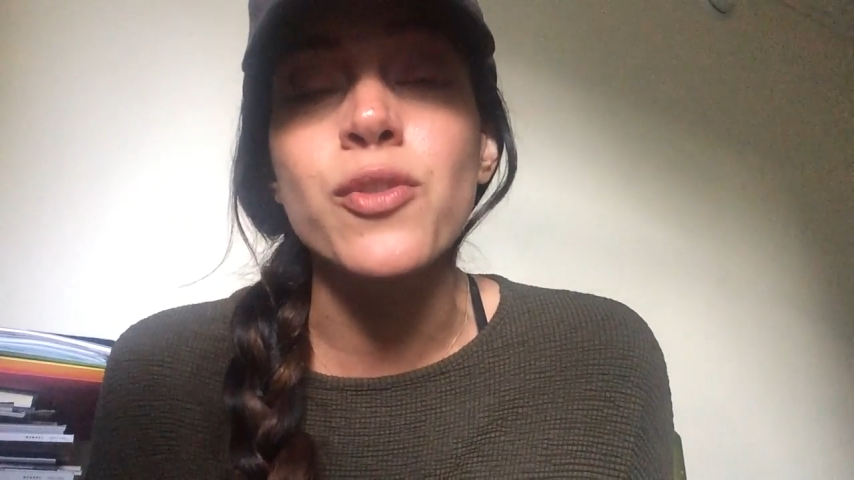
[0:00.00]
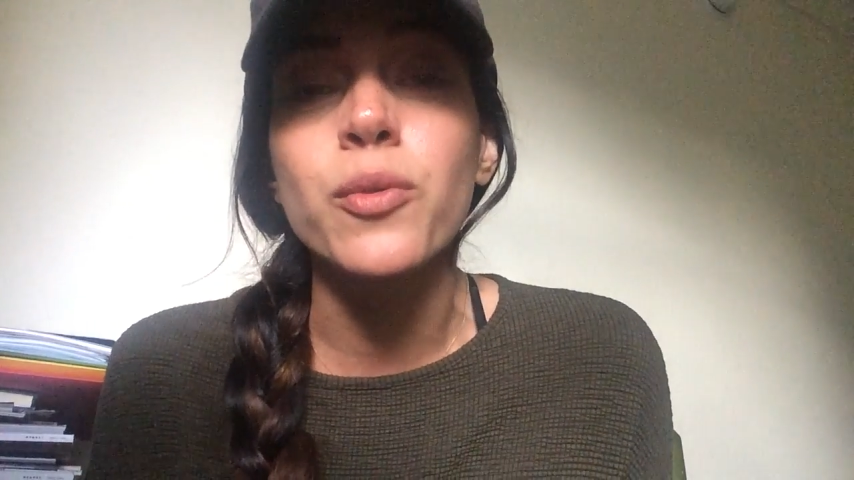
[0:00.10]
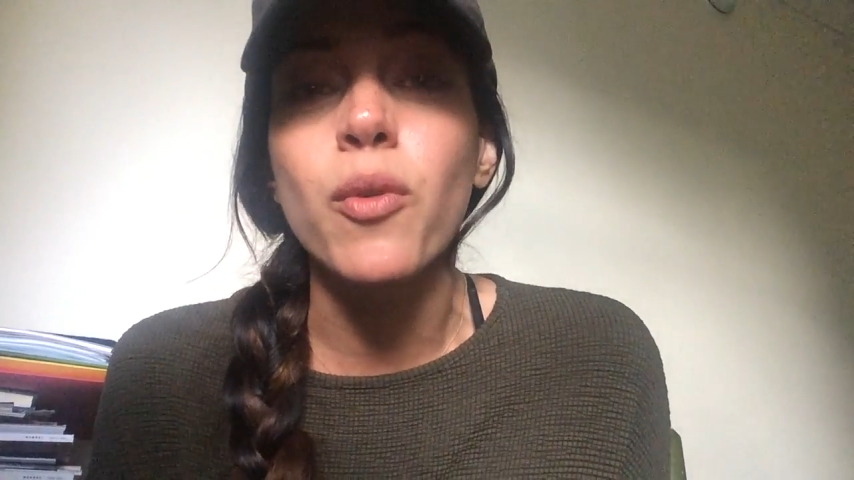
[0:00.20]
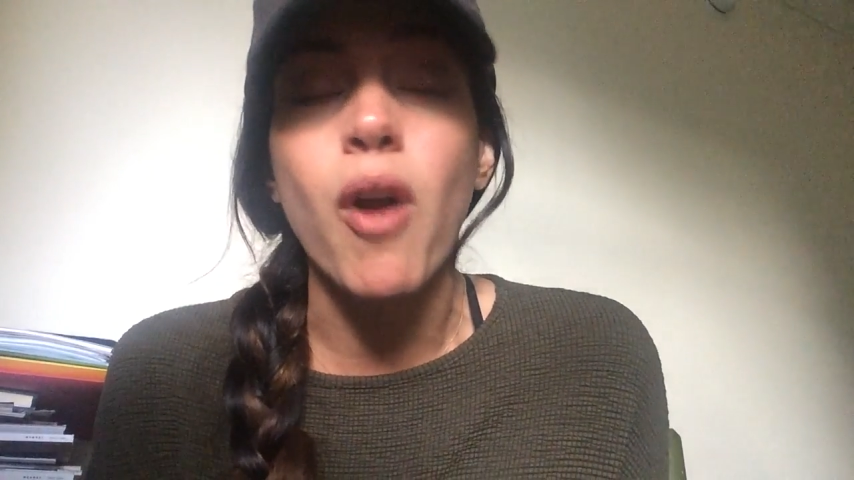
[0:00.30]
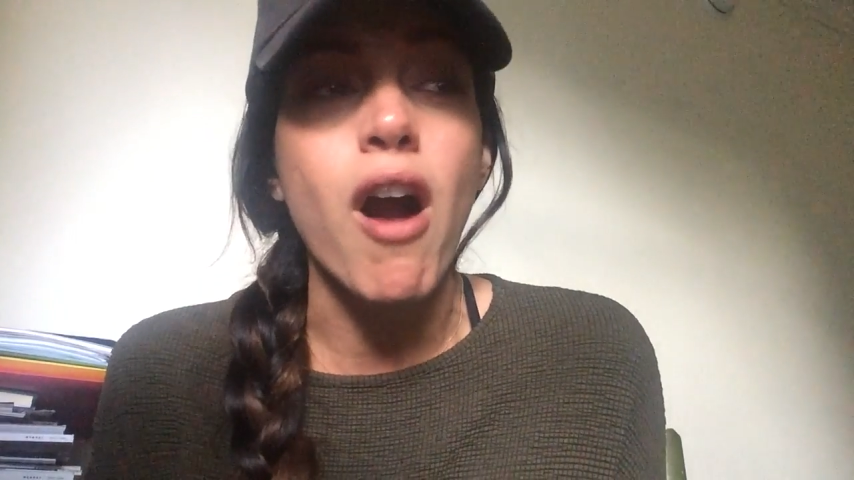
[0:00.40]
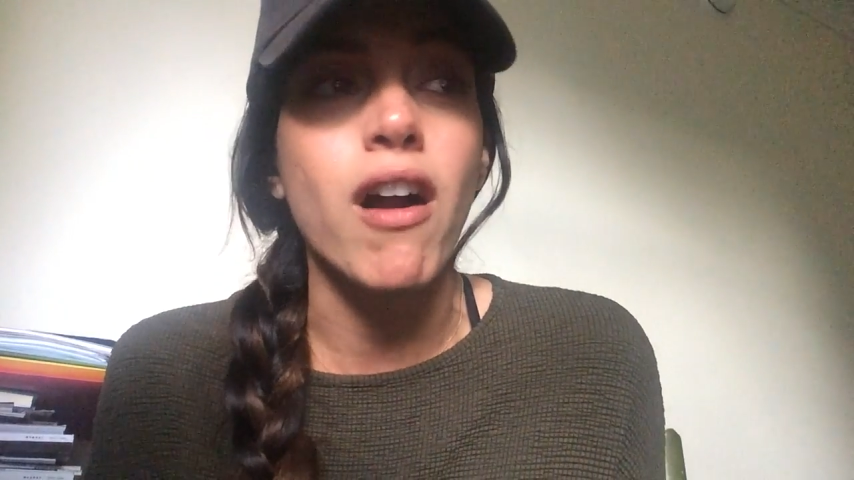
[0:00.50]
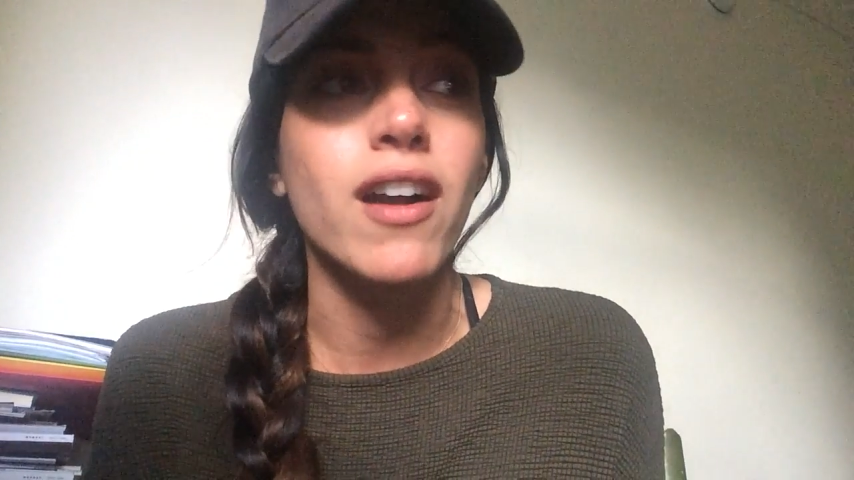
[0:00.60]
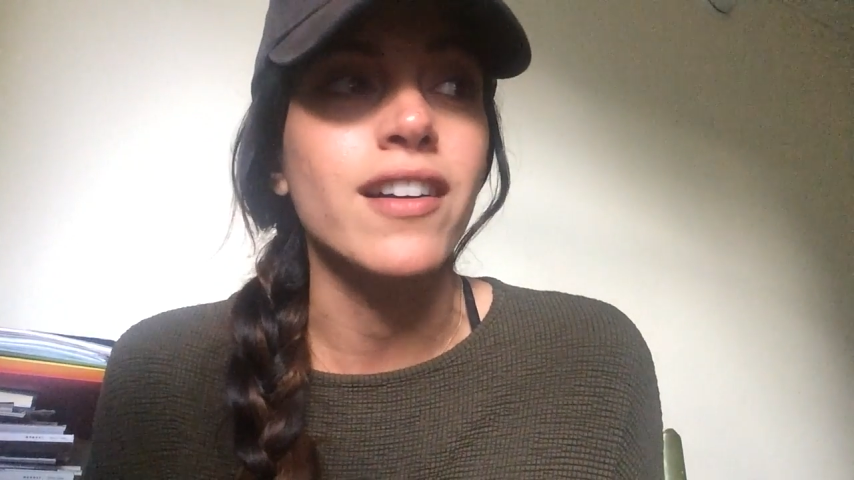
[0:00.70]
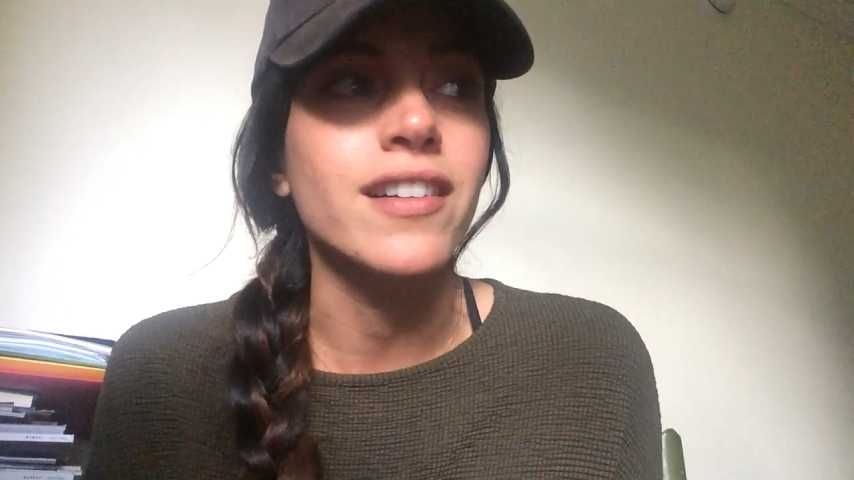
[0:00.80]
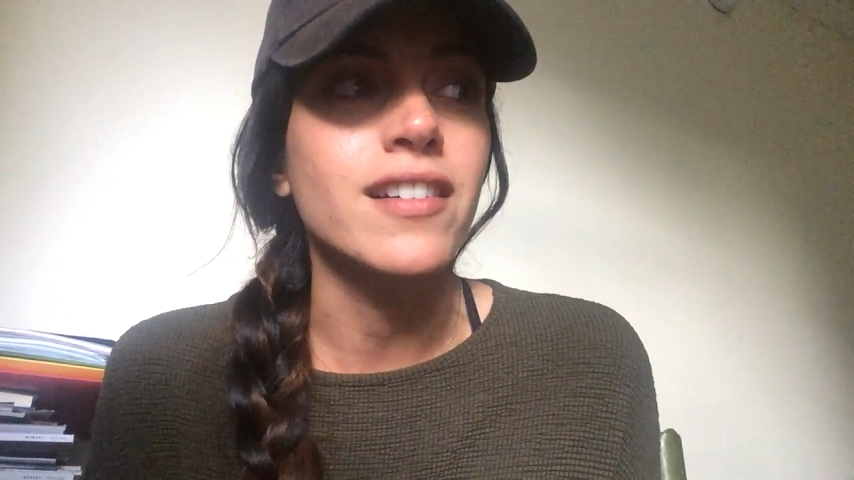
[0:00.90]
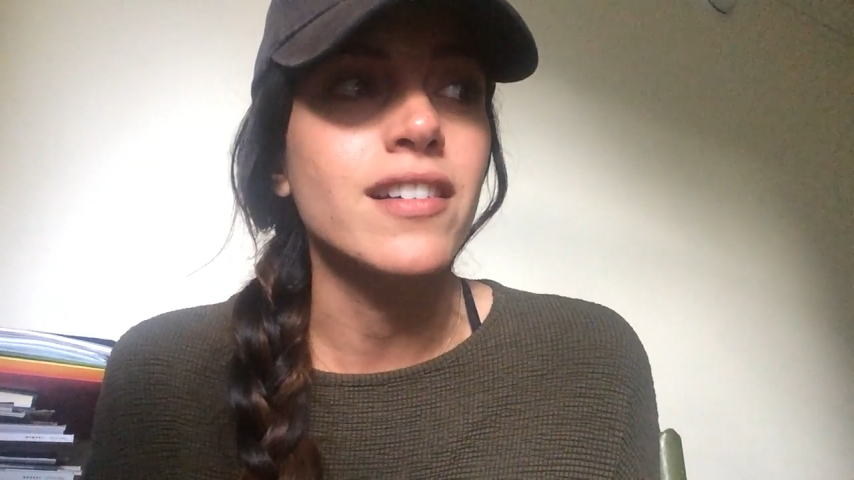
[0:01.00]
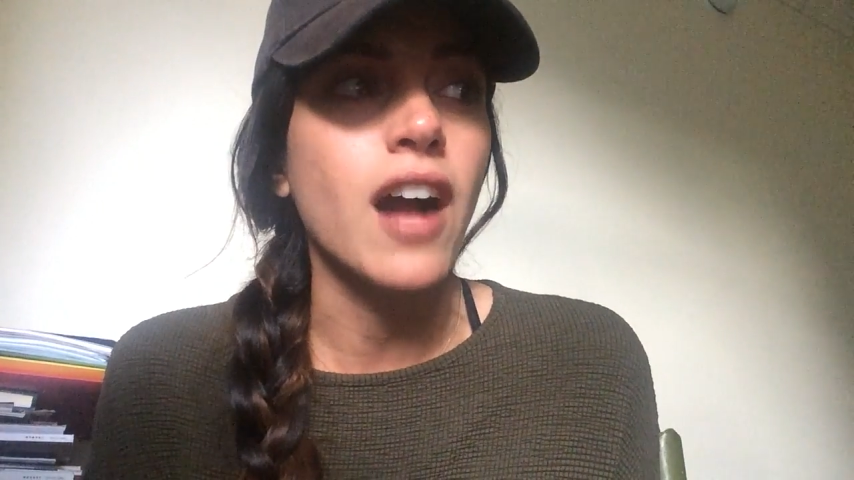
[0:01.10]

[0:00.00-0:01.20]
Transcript: who are